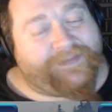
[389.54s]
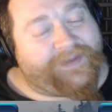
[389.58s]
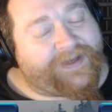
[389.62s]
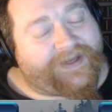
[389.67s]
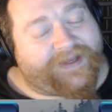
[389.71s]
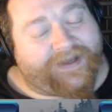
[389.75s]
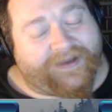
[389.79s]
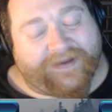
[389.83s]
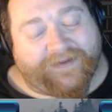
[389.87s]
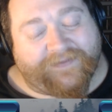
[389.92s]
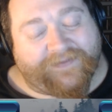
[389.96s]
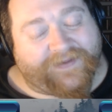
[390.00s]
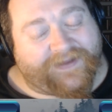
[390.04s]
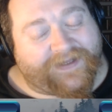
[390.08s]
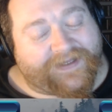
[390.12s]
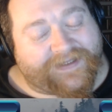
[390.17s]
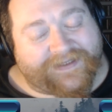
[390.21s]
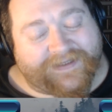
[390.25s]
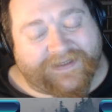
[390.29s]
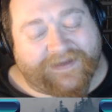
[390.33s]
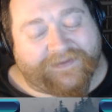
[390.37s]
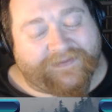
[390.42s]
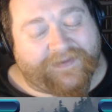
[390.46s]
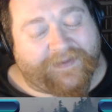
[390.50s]
because I'm like, if it
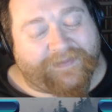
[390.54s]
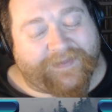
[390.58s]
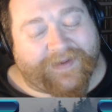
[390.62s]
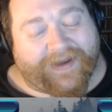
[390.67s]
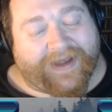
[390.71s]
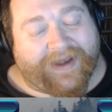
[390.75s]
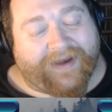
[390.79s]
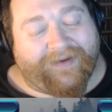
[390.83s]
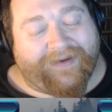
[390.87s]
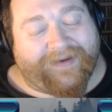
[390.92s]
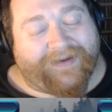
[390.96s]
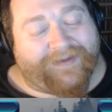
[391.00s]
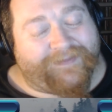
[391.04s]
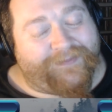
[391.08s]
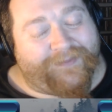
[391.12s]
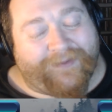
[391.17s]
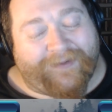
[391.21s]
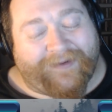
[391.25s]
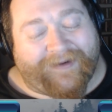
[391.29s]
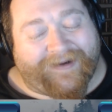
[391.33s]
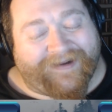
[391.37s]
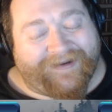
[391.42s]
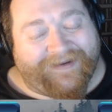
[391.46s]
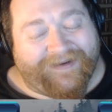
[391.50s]
doesn't live up to Harry
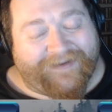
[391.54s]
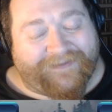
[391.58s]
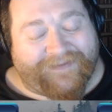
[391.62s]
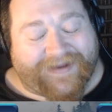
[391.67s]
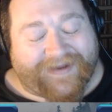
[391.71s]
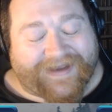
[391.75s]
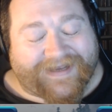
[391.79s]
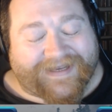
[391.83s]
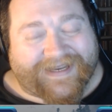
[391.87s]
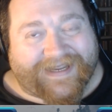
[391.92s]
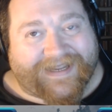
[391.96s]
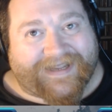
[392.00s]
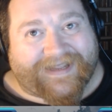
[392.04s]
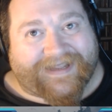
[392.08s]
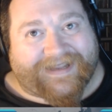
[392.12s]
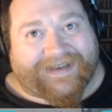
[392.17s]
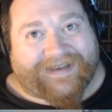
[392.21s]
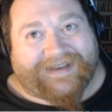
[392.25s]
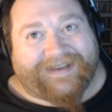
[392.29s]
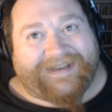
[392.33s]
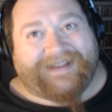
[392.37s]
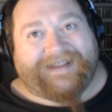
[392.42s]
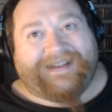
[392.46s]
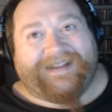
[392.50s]
Damour, I don't know if I can take it.
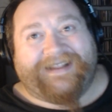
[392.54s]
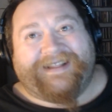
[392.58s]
